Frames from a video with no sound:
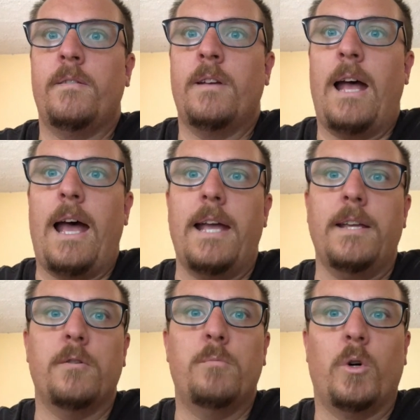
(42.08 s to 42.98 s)
Hi,
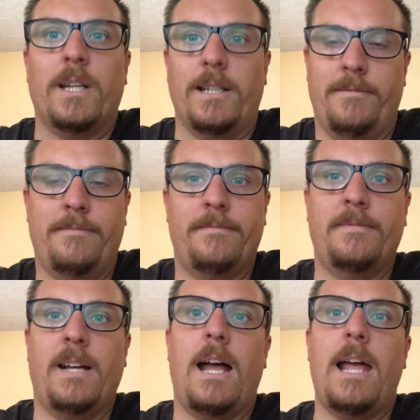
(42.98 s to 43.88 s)
good morning.
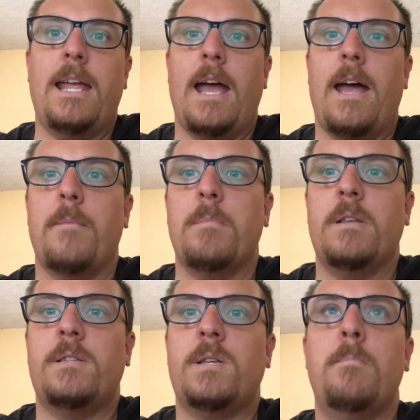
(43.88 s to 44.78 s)
I
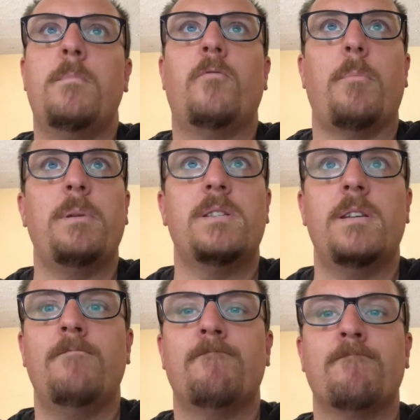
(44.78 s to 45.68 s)
am Tim
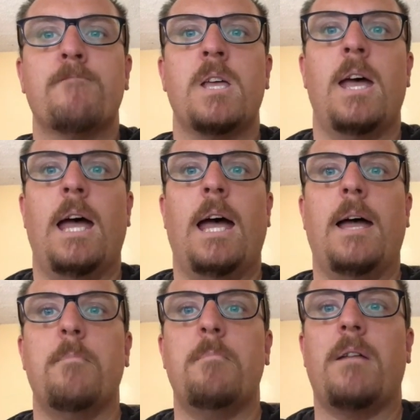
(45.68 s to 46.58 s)
Robinson.
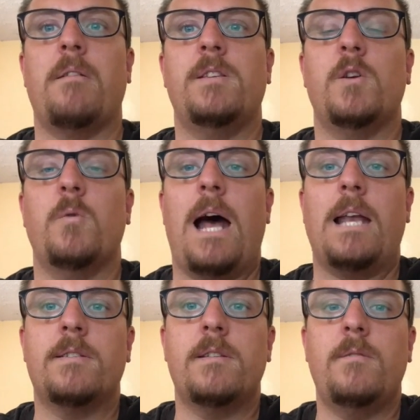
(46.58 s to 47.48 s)
I'm married to
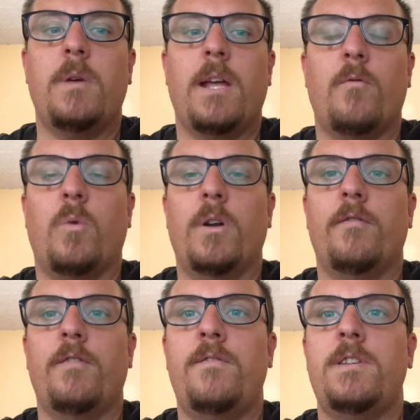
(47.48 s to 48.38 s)
Alison. We have one
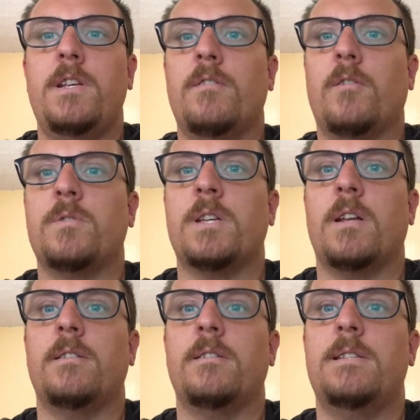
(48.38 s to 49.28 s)
15-year-old
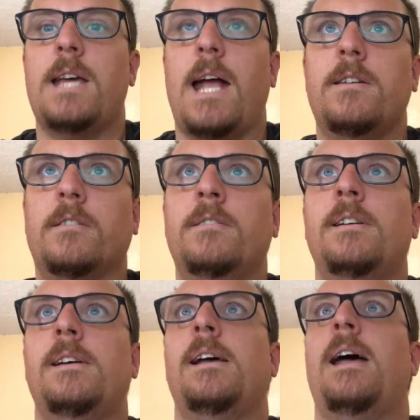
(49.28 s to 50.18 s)
son, Daniel,
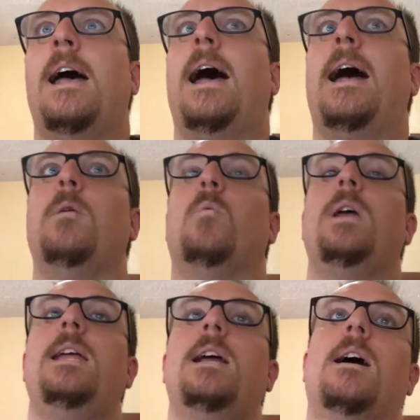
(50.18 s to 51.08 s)
and
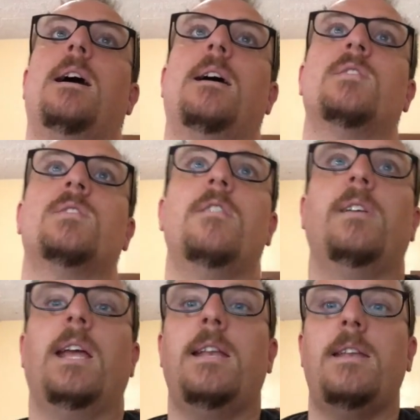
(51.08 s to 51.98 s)
we are
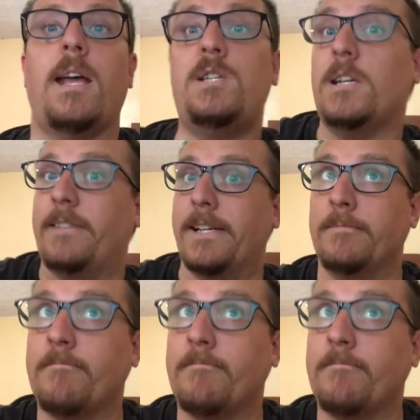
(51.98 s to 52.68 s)
serving in Nigeria.